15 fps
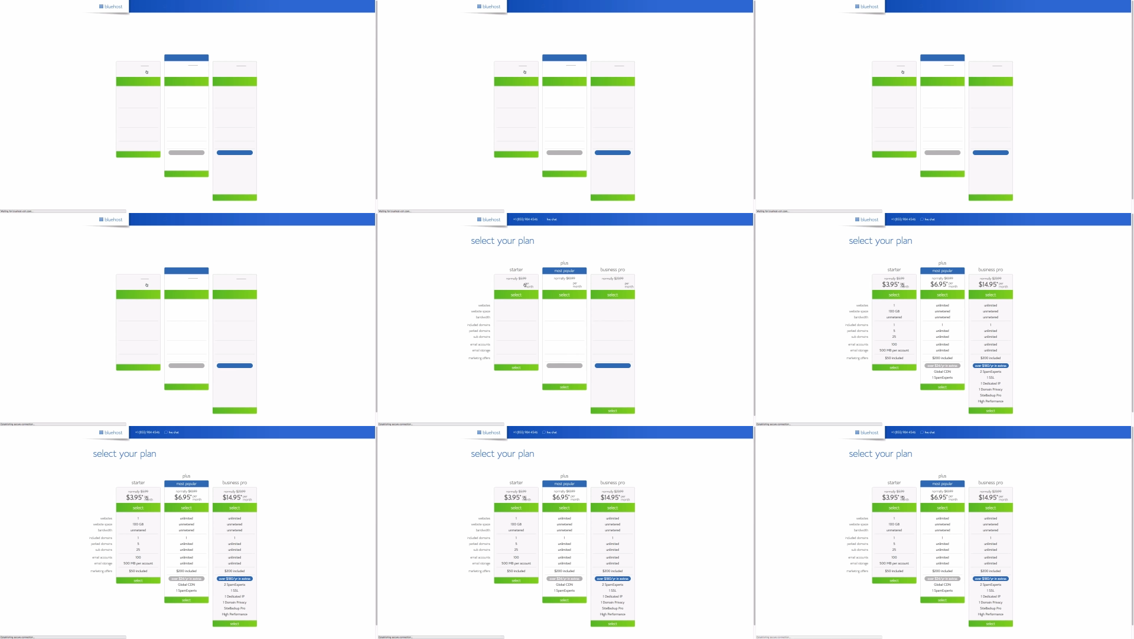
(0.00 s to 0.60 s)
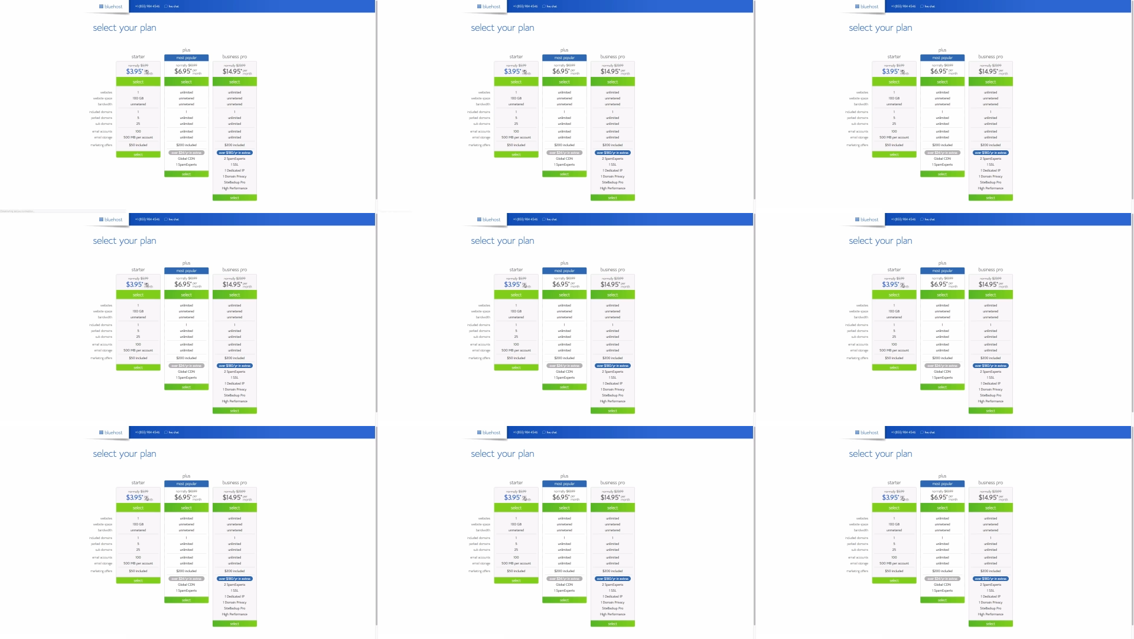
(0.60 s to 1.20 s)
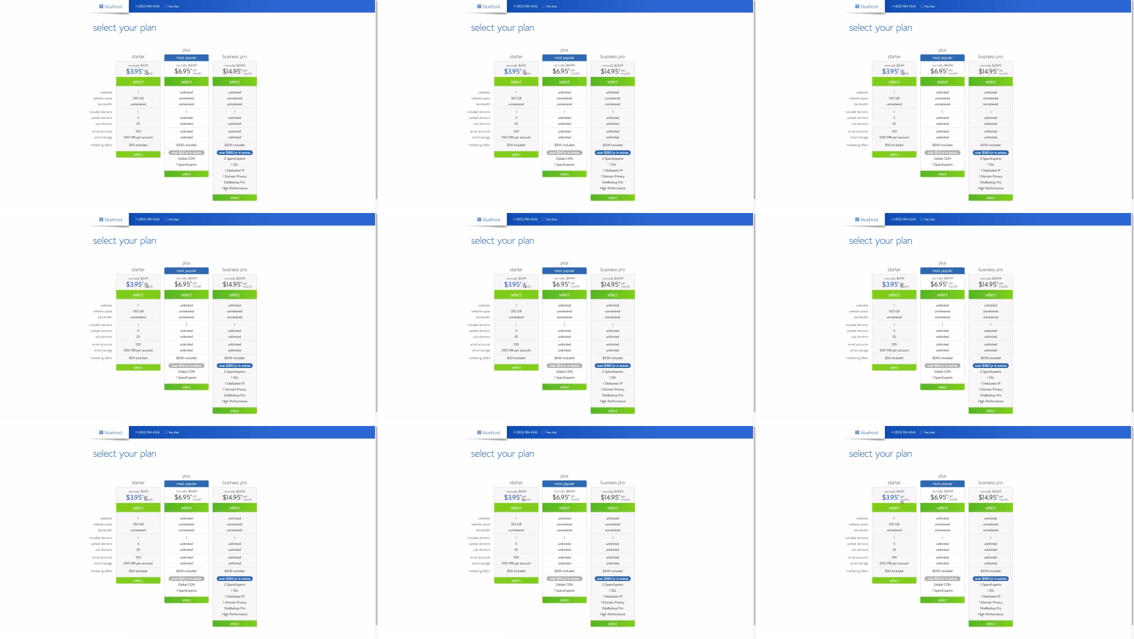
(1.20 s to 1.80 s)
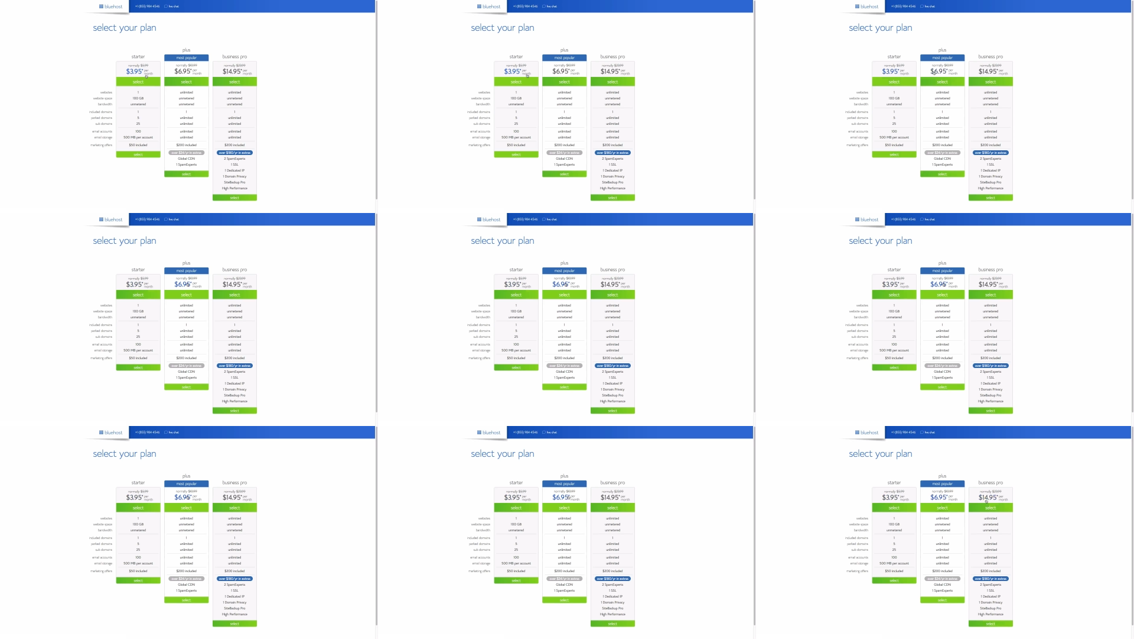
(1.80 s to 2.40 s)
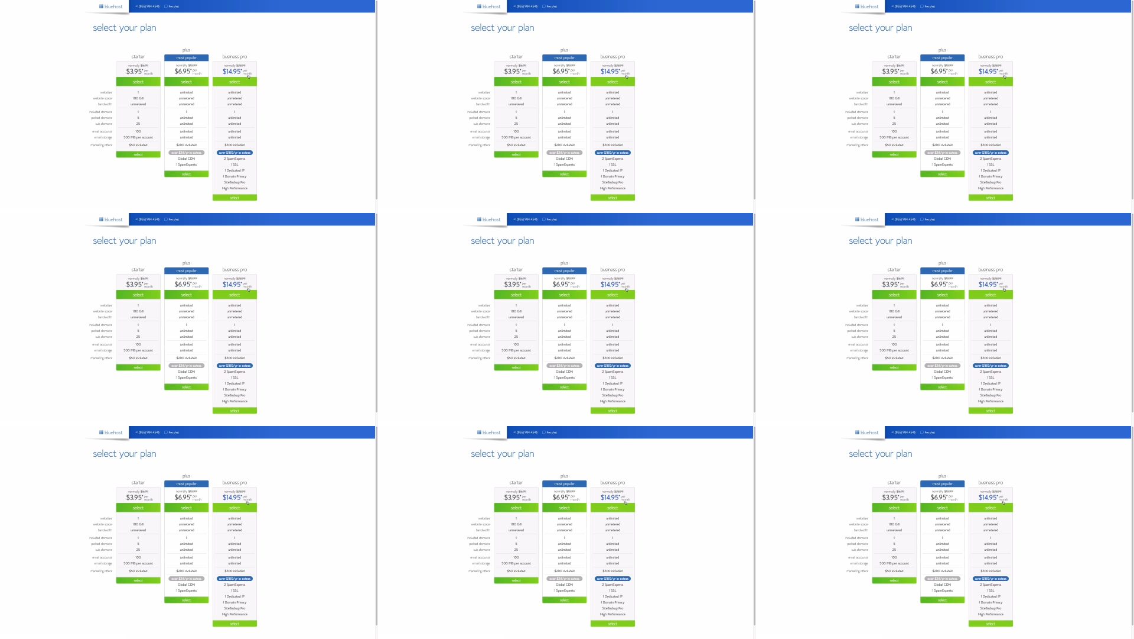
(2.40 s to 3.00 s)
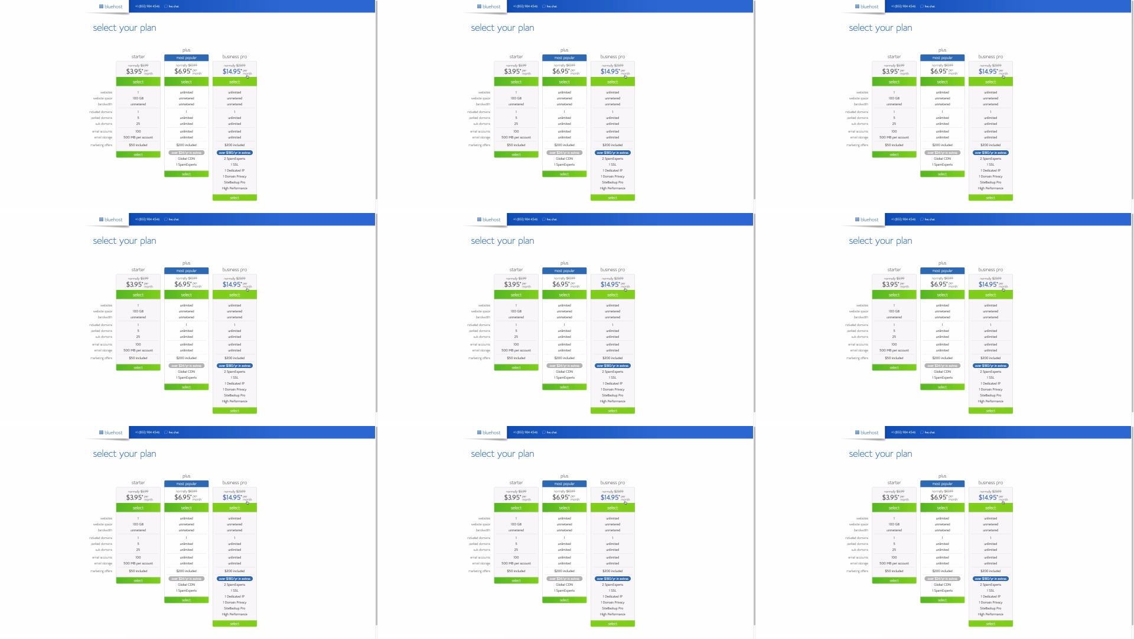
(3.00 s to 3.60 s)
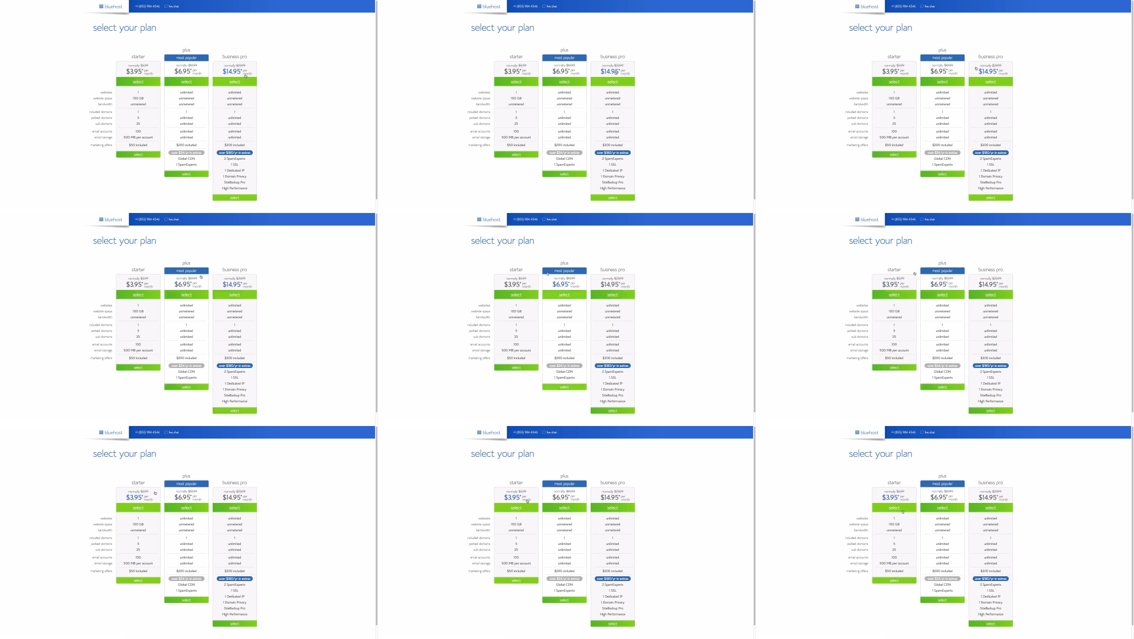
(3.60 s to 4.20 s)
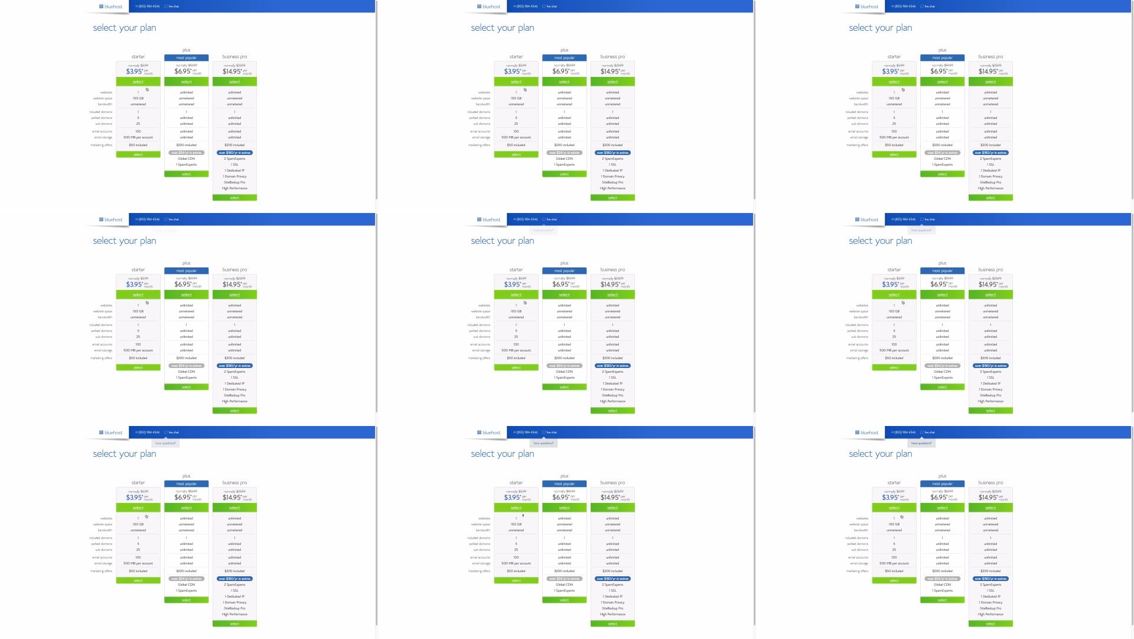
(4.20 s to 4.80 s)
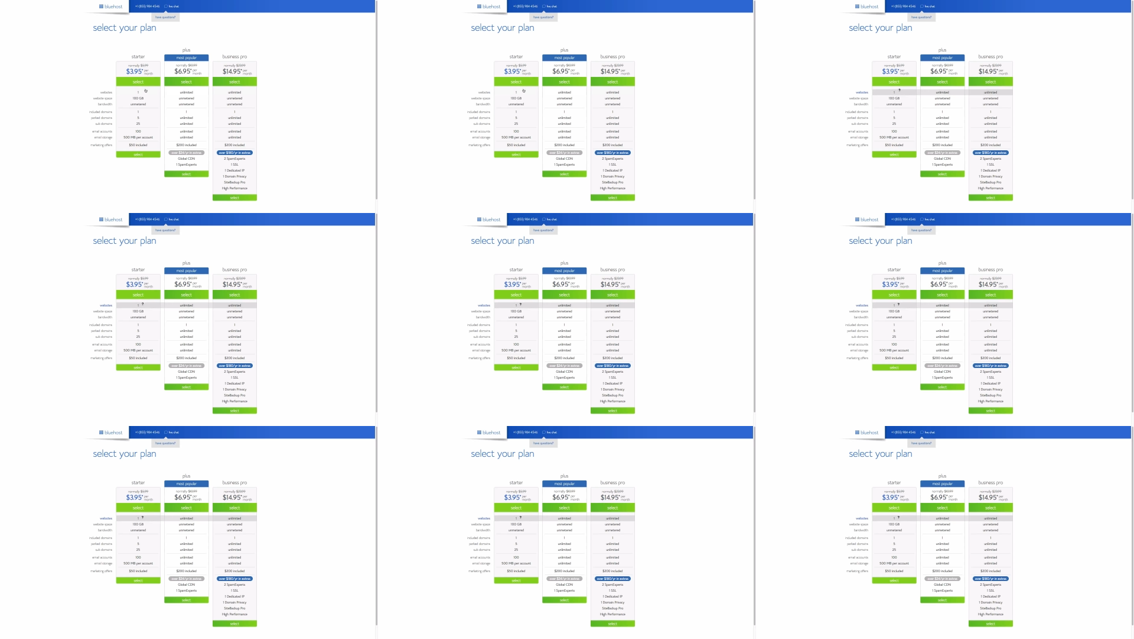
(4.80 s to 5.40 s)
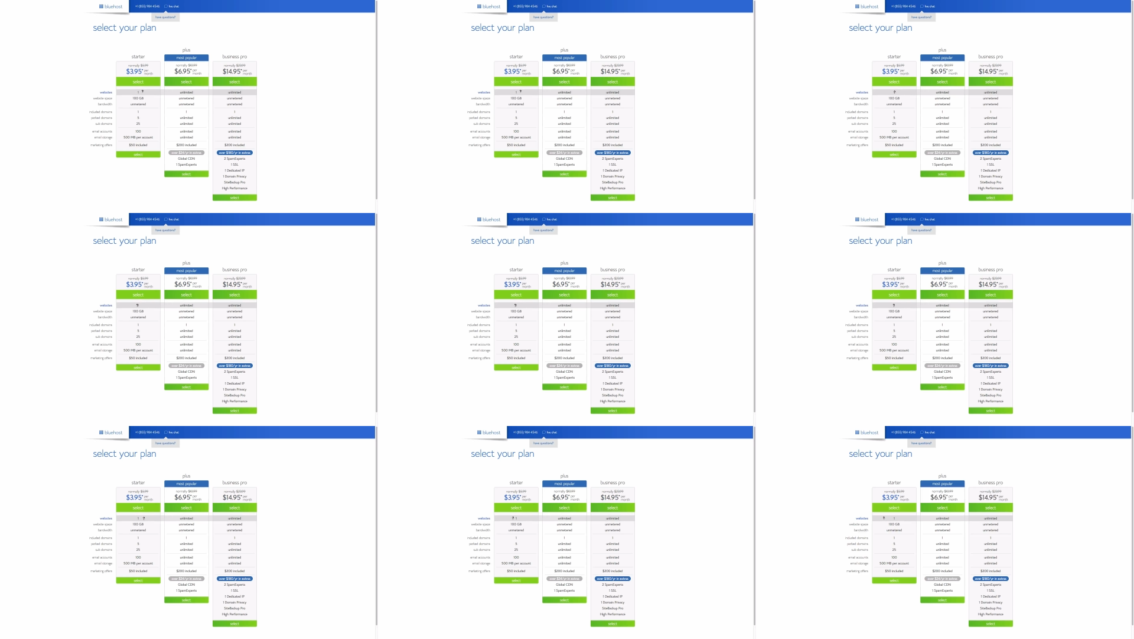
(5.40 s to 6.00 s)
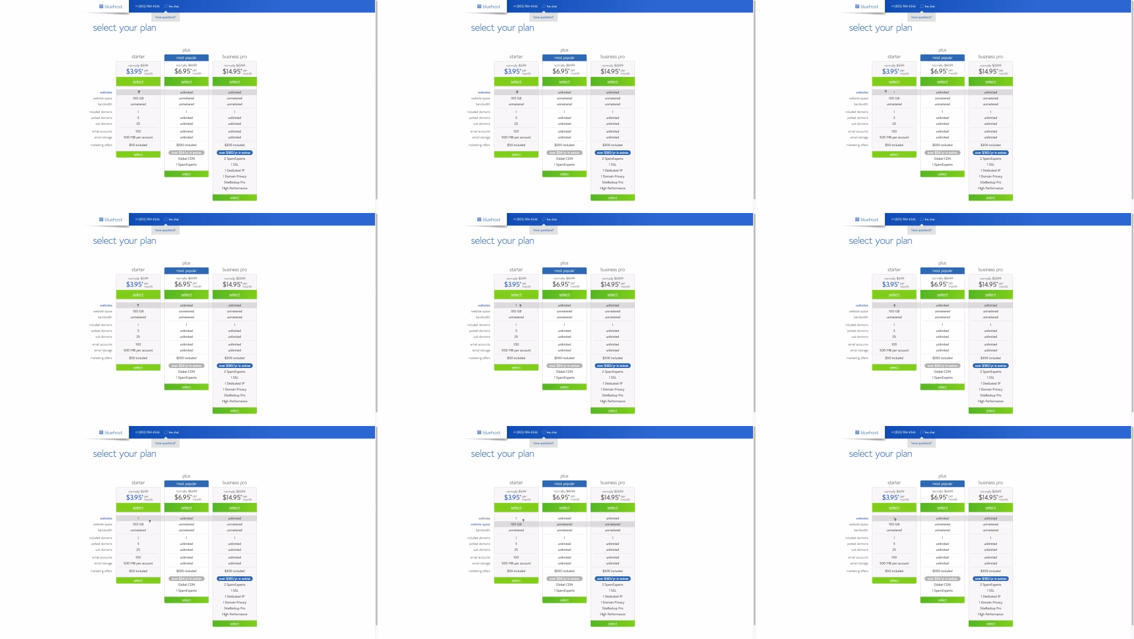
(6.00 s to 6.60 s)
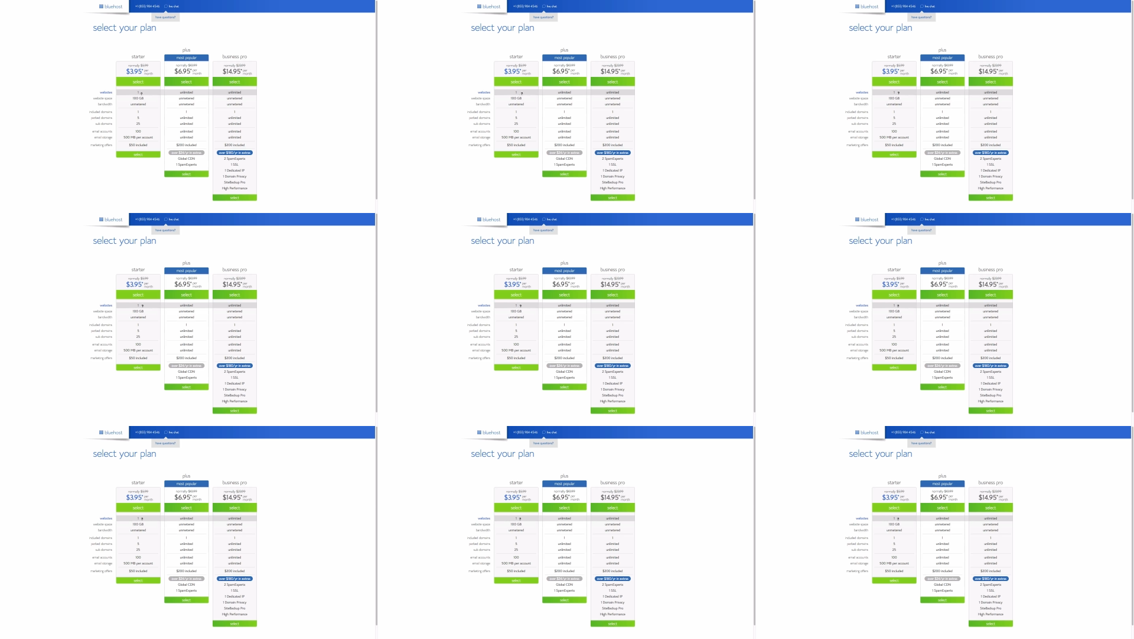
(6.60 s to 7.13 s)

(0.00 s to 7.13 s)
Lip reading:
[unreadable: no face in view]